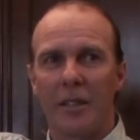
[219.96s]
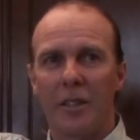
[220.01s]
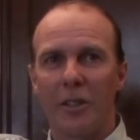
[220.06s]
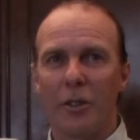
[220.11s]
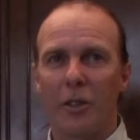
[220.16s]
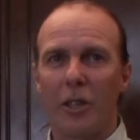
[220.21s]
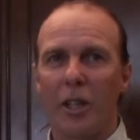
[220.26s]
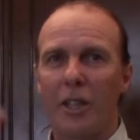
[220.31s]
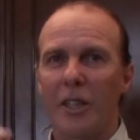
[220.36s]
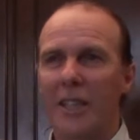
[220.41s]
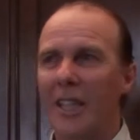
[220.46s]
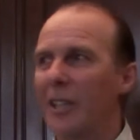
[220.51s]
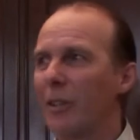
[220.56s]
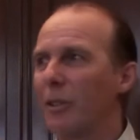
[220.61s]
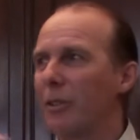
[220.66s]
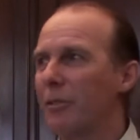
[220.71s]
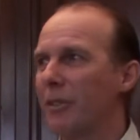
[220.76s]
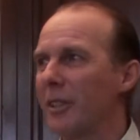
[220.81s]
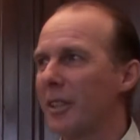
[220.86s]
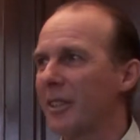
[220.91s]
You can't get
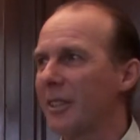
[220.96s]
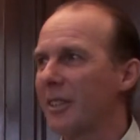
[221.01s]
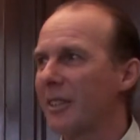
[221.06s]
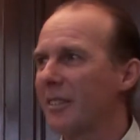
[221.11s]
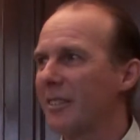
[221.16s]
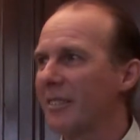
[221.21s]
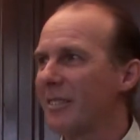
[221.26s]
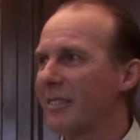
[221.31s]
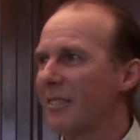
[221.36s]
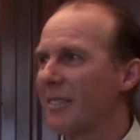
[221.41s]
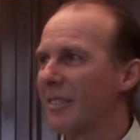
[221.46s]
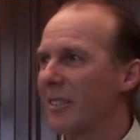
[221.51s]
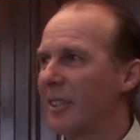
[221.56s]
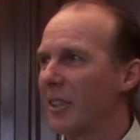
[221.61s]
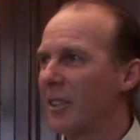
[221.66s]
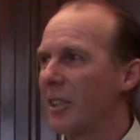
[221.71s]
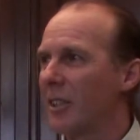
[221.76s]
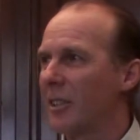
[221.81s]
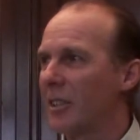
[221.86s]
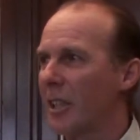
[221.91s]
off it.
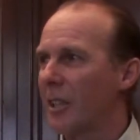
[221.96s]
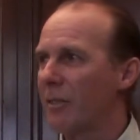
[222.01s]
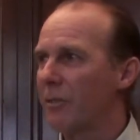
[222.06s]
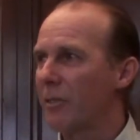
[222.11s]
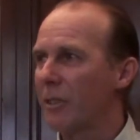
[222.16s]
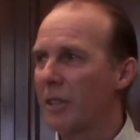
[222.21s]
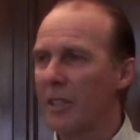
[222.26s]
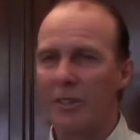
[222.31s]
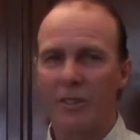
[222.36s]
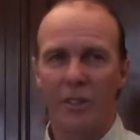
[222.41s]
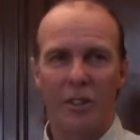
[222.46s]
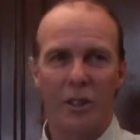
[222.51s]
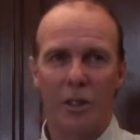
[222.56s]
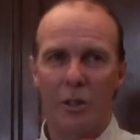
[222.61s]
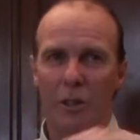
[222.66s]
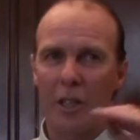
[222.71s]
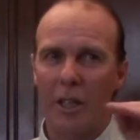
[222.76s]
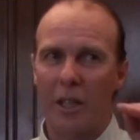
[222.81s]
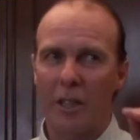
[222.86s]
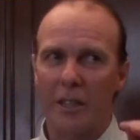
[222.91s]
The discovery is you
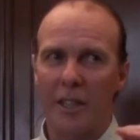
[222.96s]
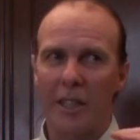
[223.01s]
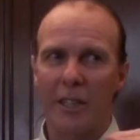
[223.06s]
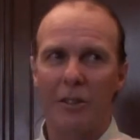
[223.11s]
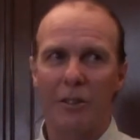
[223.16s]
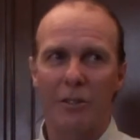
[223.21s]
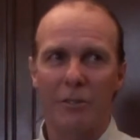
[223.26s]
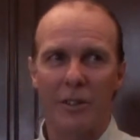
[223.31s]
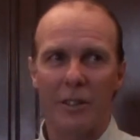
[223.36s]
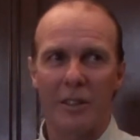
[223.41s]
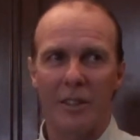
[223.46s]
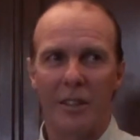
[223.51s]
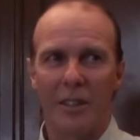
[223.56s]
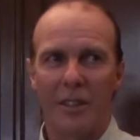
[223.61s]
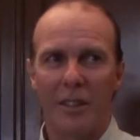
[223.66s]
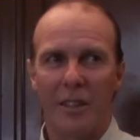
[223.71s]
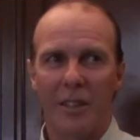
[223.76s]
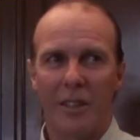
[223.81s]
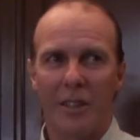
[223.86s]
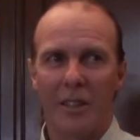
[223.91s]
can't get off it.
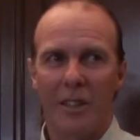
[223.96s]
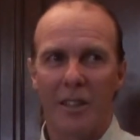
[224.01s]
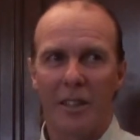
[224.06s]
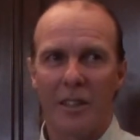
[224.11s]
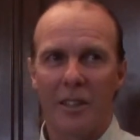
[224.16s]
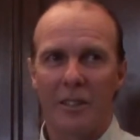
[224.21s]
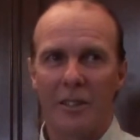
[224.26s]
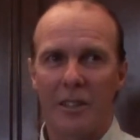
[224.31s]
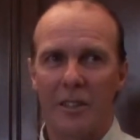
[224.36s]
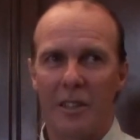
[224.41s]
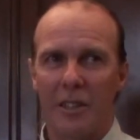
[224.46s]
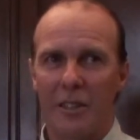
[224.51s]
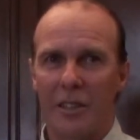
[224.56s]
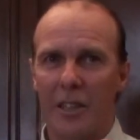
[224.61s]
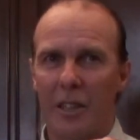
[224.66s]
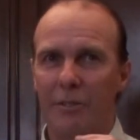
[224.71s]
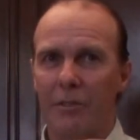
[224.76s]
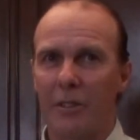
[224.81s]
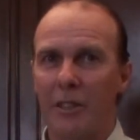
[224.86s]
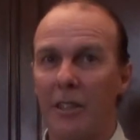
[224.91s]
The
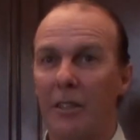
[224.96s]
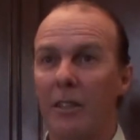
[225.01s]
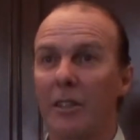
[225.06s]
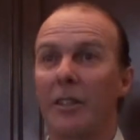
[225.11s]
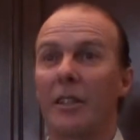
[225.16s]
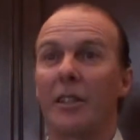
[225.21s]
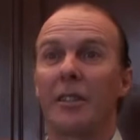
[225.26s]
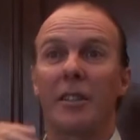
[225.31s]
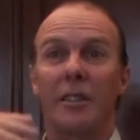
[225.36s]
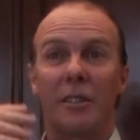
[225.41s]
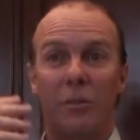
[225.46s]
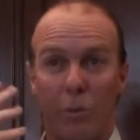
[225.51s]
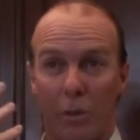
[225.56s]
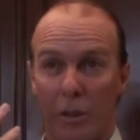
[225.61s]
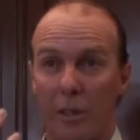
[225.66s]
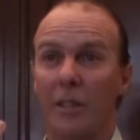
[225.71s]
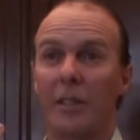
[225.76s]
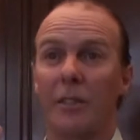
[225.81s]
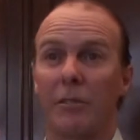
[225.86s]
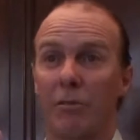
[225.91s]
discovery, this is
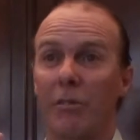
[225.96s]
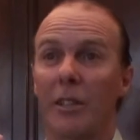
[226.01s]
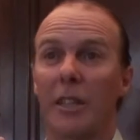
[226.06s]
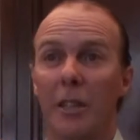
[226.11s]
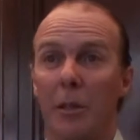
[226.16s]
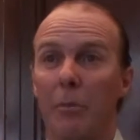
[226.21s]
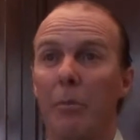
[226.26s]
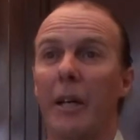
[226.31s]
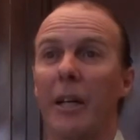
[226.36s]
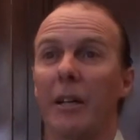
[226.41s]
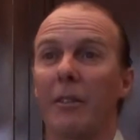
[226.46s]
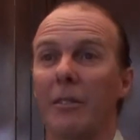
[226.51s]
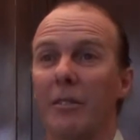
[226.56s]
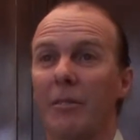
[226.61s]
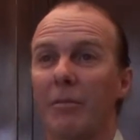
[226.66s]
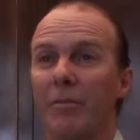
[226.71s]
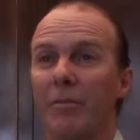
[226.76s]
what it's really about.